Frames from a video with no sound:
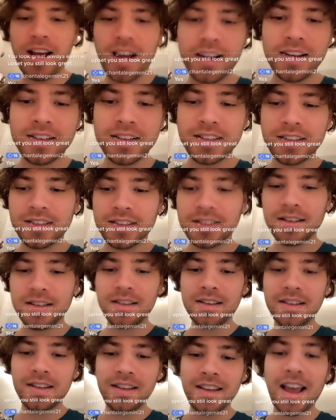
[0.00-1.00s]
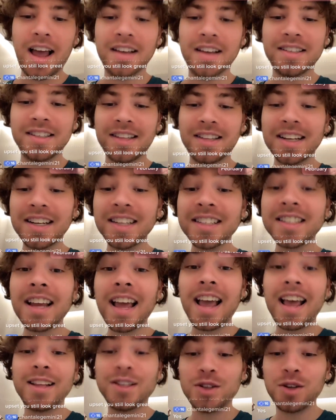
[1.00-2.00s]
Guys, yes, that
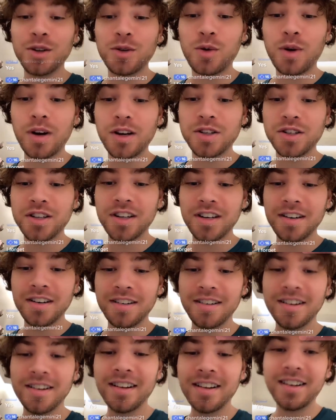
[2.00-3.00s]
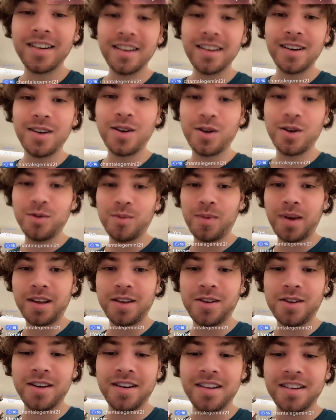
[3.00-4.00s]
doesn't answer the question. Oh
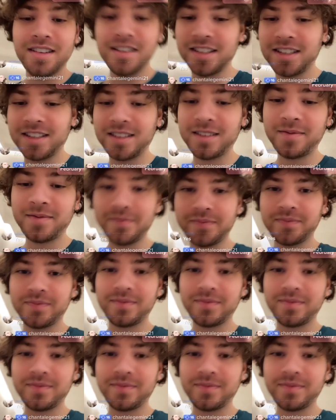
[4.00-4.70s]
my goodness.